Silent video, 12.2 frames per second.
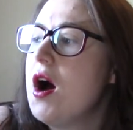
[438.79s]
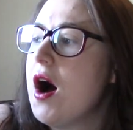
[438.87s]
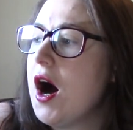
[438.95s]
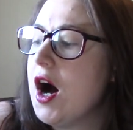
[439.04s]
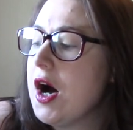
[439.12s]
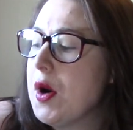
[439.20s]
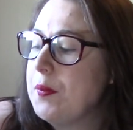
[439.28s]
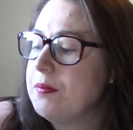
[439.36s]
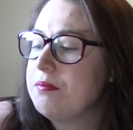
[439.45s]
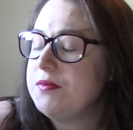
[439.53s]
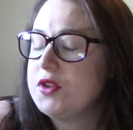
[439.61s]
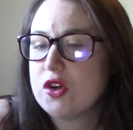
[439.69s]

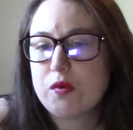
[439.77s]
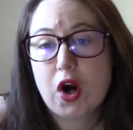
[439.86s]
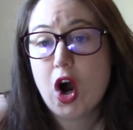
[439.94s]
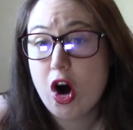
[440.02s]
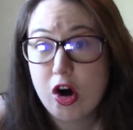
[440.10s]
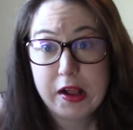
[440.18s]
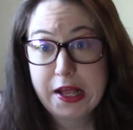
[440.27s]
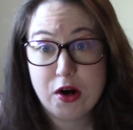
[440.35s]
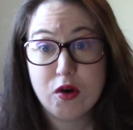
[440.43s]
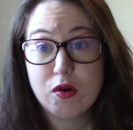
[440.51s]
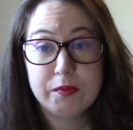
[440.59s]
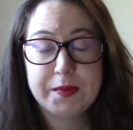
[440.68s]
Um, so we're all at
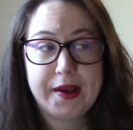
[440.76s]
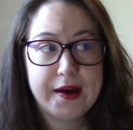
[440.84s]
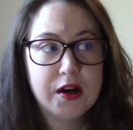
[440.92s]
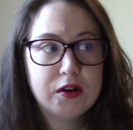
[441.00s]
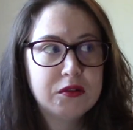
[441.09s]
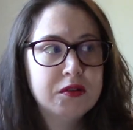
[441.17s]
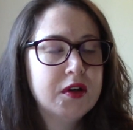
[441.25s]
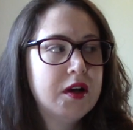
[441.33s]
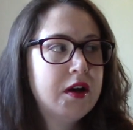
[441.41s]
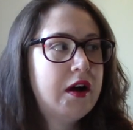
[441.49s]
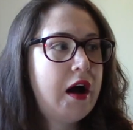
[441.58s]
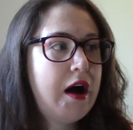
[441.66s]
home now.
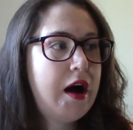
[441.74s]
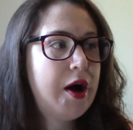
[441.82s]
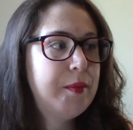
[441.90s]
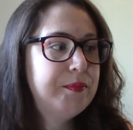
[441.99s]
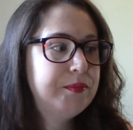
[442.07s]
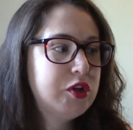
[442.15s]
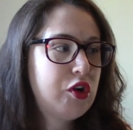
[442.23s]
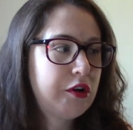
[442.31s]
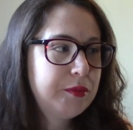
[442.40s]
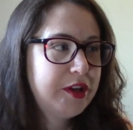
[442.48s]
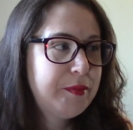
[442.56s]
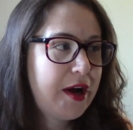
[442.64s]
Um,
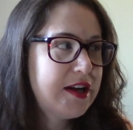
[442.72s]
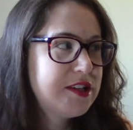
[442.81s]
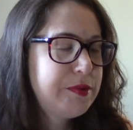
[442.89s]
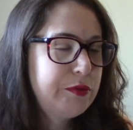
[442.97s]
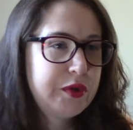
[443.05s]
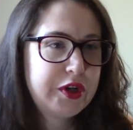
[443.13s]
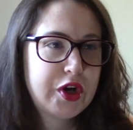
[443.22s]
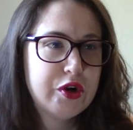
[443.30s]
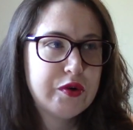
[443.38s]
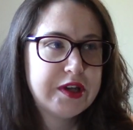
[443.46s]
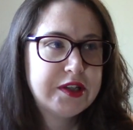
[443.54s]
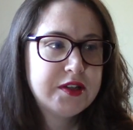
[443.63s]
normally my husband would
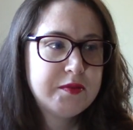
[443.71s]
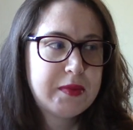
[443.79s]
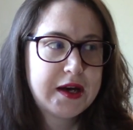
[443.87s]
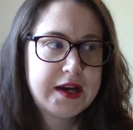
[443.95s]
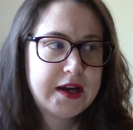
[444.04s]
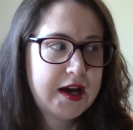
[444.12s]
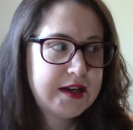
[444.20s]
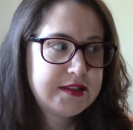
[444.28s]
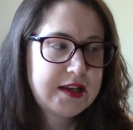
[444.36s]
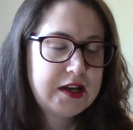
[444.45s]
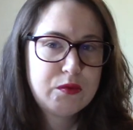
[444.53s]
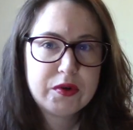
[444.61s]
go in, but I
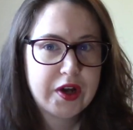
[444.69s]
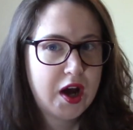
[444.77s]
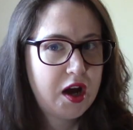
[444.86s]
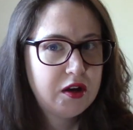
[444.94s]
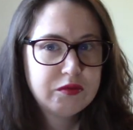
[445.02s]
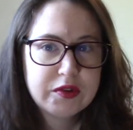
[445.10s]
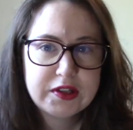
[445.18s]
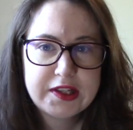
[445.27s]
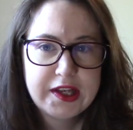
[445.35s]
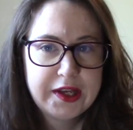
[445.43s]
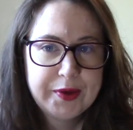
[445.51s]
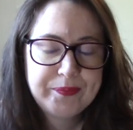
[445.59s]
said we're not
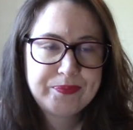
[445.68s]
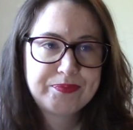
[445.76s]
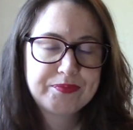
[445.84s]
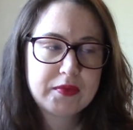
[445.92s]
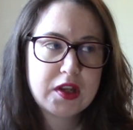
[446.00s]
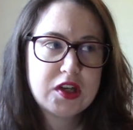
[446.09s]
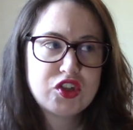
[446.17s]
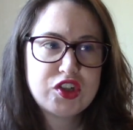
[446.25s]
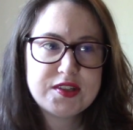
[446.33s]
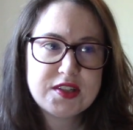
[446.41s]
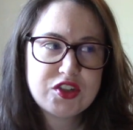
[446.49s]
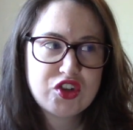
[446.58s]
really,
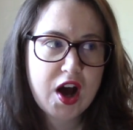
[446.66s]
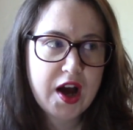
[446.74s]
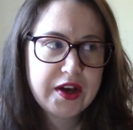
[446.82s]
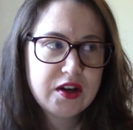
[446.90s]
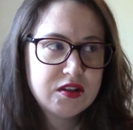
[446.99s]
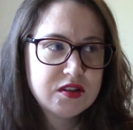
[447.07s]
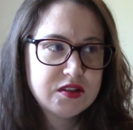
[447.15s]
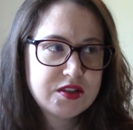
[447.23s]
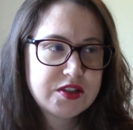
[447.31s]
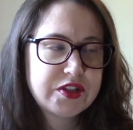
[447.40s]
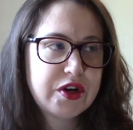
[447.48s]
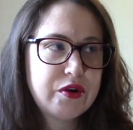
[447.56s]
she's a child,
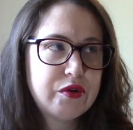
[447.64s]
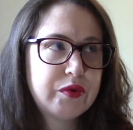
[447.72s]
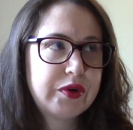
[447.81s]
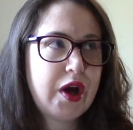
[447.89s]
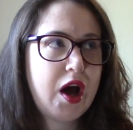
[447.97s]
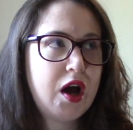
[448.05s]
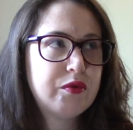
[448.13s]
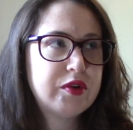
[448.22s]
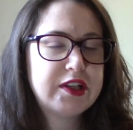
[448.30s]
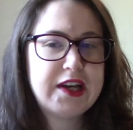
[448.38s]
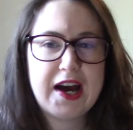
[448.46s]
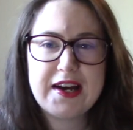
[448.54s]
so we're not
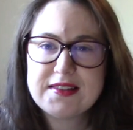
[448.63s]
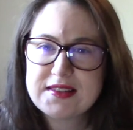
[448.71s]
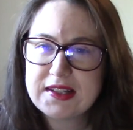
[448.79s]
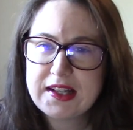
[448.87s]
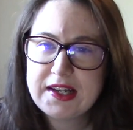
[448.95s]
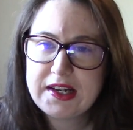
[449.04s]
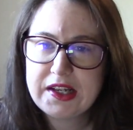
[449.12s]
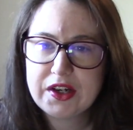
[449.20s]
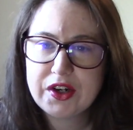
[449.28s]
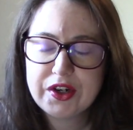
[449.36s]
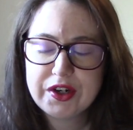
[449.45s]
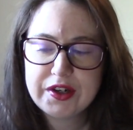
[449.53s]
really isolating
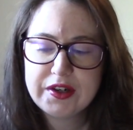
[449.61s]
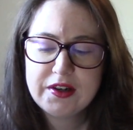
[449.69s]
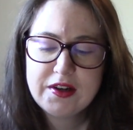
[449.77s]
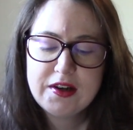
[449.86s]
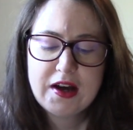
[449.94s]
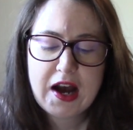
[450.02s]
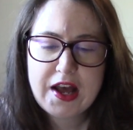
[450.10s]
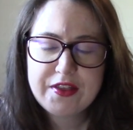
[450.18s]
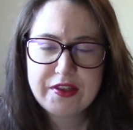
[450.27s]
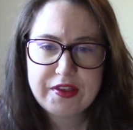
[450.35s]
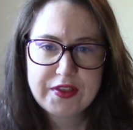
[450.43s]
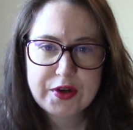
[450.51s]
her. I
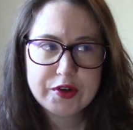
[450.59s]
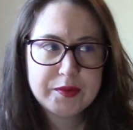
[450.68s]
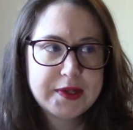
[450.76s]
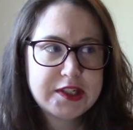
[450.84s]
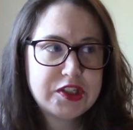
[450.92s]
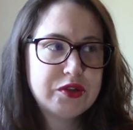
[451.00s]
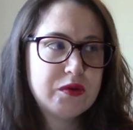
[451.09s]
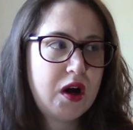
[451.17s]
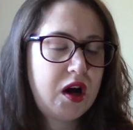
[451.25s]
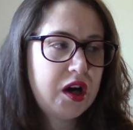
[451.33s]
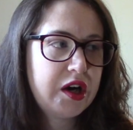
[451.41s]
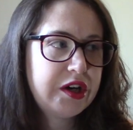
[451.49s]
think that would be too
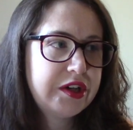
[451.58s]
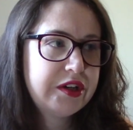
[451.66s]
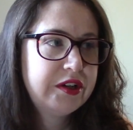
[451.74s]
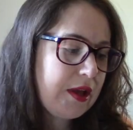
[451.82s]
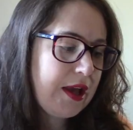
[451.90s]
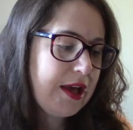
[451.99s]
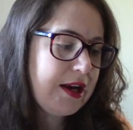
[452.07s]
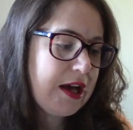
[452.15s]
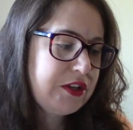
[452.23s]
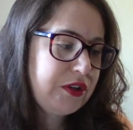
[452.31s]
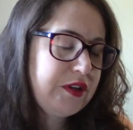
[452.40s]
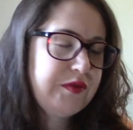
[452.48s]
hard, and
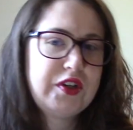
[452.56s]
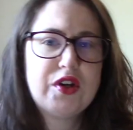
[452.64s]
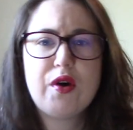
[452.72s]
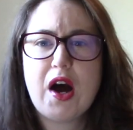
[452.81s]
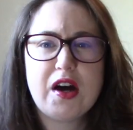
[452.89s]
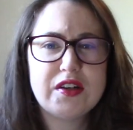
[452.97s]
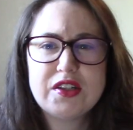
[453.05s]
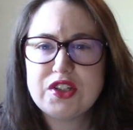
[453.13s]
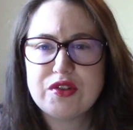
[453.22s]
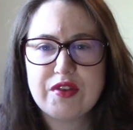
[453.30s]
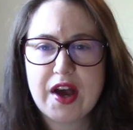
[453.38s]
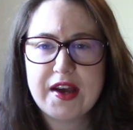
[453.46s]
I don't even know how to
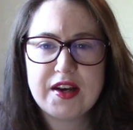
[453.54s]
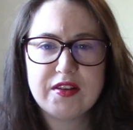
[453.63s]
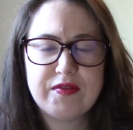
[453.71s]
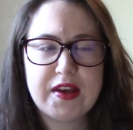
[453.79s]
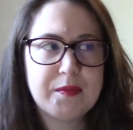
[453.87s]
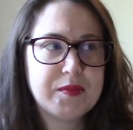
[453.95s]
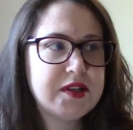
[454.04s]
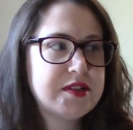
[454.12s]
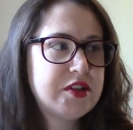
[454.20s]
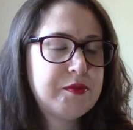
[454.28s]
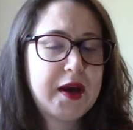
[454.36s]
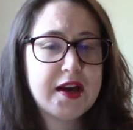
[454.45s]
do that in a family.
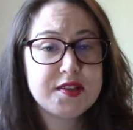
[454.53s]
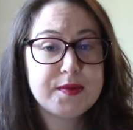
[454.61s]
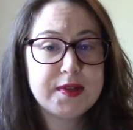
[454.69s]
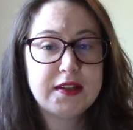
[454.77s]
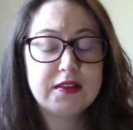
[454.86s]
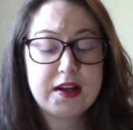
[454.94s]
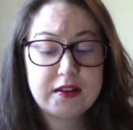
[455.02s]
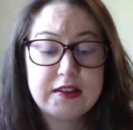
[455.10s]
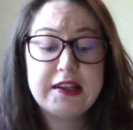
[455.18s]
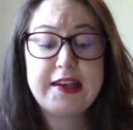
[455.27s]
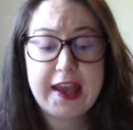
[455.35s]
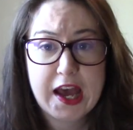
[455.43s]
So my husband
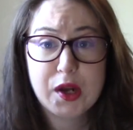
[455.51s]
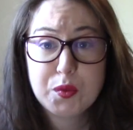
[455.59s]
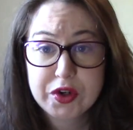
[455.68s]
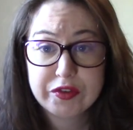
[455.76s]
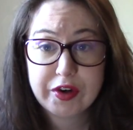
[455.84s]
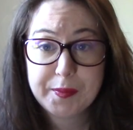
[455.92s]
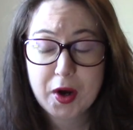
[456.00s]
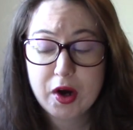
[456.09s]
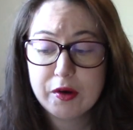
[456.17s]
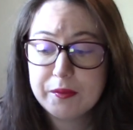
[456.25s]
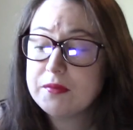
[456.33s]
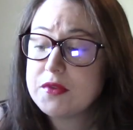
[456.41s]
luckily can work from
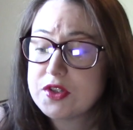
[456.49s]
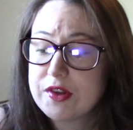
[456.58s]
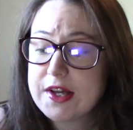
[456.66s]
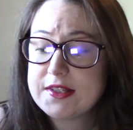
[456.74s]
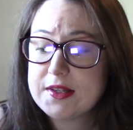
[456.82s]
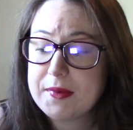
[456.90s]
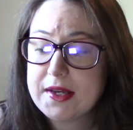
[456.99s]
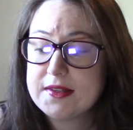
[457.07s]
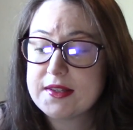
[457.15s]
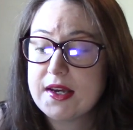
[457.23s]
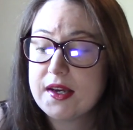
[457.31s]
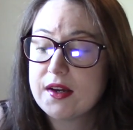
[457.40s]
home, so that's
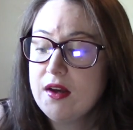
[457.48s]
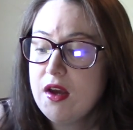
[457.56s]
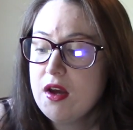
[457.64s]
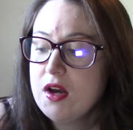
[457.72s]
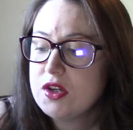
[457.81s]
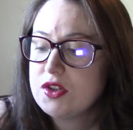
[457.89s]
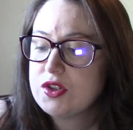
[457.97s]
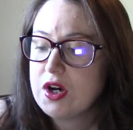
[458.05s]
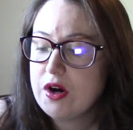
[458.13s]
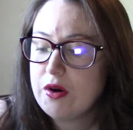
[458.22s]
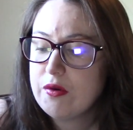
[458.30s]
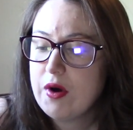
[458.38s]
amazing.
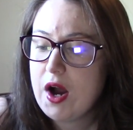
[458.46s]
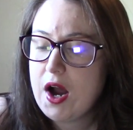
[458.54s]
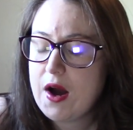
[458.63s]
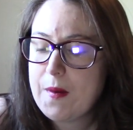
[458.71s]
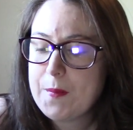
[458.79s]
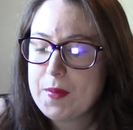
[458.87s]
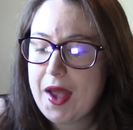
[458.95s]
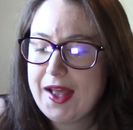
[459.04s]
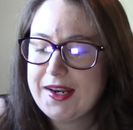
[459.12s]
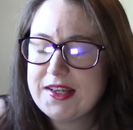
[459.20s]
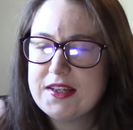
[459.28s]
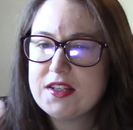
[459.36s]
So, um,
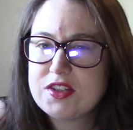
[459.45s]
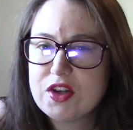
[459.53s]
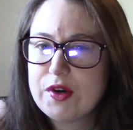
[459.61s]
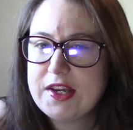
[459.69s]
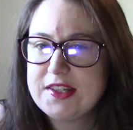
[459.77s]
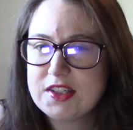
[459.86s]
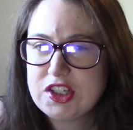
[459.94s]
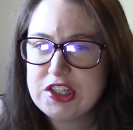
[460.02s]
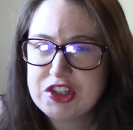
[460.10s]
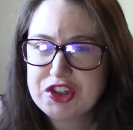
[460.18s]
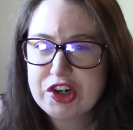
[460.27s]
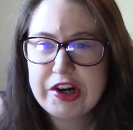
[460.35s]
and he, so he's a
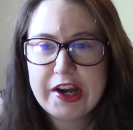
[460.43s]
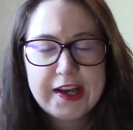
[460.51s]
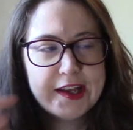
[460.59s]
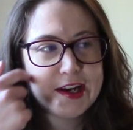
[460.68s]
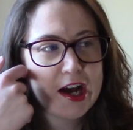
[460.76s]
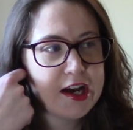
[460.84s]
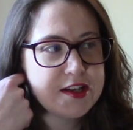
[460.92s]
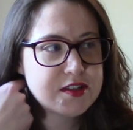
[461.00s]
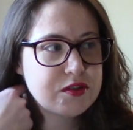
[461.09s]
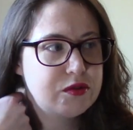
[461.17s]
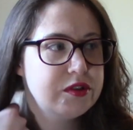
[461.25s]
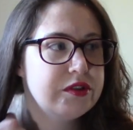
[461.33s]
teacher, and high
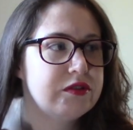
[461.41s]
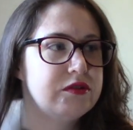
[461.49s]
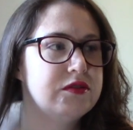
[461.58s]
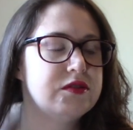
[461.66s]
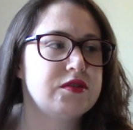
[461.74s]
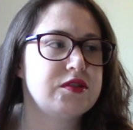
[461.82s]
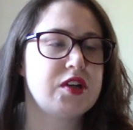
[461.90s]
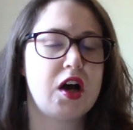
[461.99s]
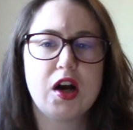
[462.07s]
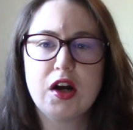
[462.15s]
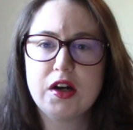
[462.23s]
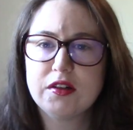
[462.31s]
schools
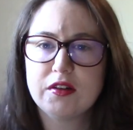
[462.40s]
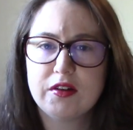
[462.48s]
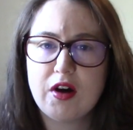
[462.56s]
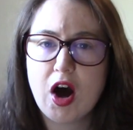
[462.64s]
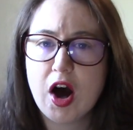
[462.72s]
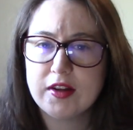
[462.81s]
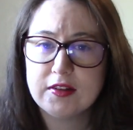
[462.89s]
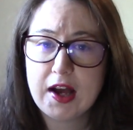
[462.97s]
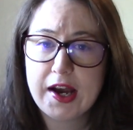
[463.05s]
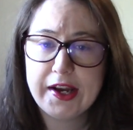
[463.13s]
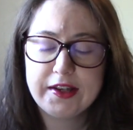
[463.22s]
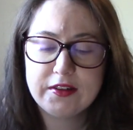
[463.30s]
are
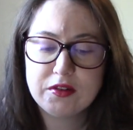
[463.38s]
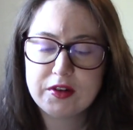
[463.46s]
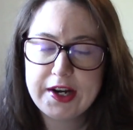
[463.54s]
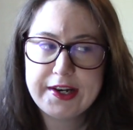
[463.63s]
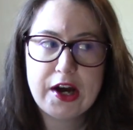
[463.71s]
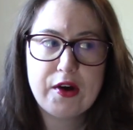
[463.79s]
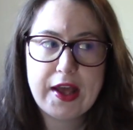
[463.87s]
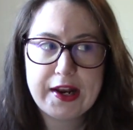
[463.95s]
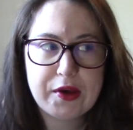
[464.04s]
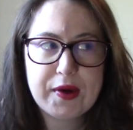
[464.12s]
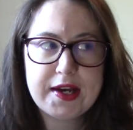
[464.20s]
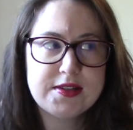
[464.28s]
online right now
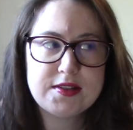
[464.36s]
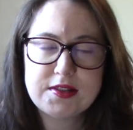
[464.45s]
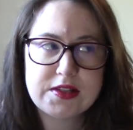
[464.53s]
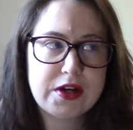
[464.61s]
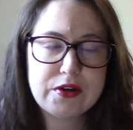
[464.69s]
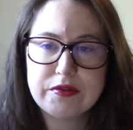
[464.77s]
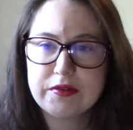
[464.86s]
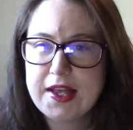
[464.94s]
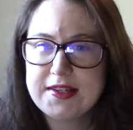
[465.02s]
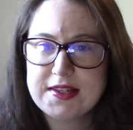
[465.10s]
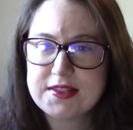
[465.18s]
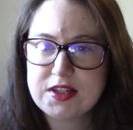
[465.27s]
anyways, so
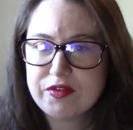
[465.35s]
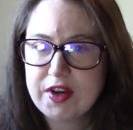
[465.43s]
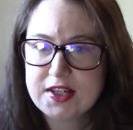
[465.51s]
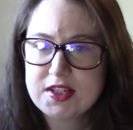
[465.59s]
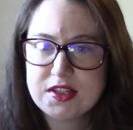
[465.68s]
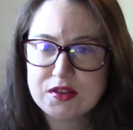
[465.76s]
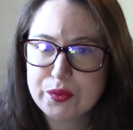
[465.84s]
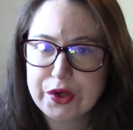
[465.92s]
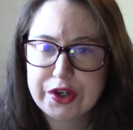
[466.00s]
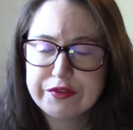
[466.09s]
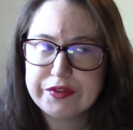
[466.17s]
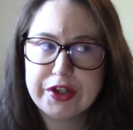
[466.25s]
it doesn't affect his
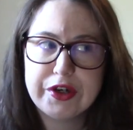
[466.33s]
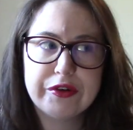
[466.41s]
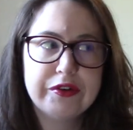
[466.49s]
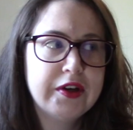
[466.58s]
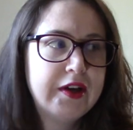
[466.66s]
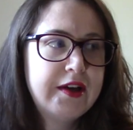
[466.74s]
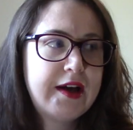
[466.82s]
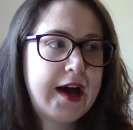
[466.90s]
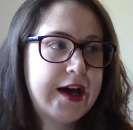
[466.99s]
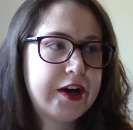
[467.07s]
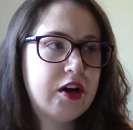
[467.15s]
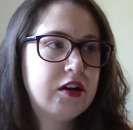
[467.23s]
workflow
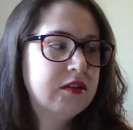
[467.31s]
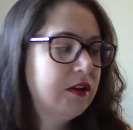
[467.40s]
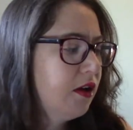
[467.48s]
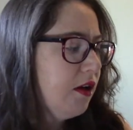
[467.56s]
at all.